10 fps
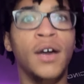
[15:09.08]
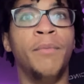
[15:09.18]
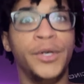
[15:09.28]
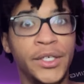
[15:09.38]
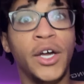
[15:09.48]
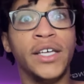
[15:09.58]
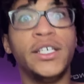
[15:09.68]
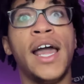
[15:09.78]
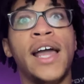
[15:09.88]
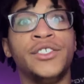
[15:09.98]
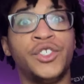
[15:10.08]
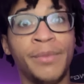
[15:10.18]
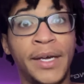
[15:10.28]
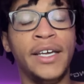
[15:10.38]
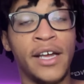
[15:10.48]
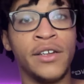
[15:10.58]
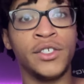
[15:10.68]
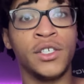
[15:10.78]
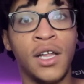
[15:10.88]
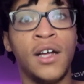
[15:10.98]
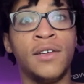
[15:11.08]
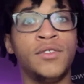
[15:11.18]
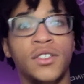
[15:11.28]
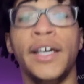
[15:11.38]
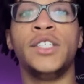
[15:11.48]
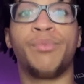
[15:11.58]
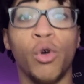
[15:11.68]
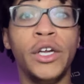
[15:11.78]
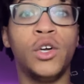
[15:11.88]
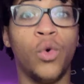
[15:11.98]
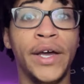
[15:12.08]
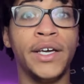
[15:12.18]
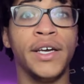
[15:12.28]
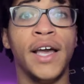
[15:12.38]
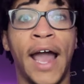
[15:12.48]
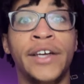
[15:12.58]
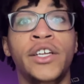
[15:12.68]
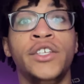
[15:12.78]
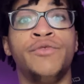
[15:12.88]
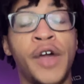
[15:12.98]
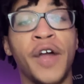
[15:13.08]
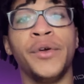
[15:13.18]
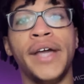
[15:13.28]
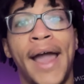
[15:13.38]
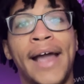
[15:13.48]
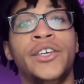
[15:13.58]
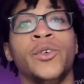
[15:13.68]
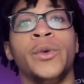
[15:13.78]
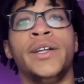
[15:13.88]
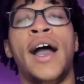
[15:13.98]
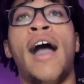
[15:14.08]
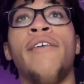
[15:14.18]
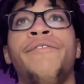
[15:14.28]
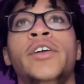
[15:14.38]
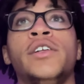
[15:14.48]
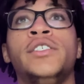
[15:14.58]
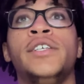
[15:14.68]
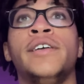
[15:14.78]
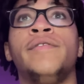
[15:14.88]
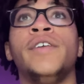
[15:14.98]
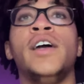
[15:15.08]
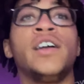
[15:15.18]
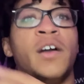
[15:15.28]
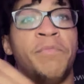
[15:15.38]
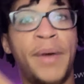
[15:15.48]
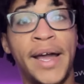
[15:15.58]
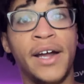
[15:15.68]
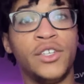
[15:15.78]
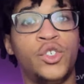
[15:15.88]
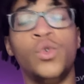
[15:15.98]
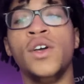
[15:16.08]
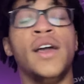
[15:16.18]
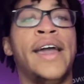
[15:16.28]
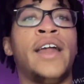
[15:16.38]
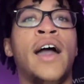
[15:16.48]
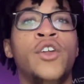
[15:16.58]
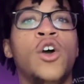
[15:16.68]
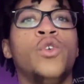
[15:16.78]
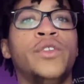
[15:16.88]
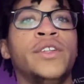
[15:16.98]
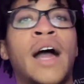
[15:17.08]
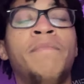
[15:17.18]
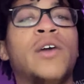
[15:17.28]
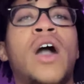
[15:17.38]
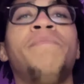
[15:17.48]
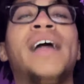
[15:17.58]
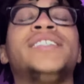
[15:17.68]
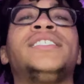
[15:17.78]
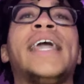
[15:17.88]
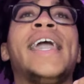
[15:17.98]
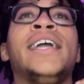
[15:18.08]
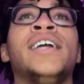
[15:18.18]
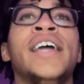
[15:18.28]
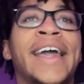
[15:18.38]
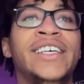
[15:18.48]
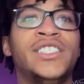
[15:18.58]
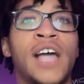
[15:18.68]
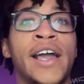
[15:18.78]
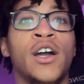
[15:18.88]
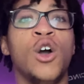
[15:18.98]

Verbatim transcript: but he does has some heat in his gloves. He's pretty quick and he's very accurate. I feel as if compared to and I know I'm not I'm not saying he's like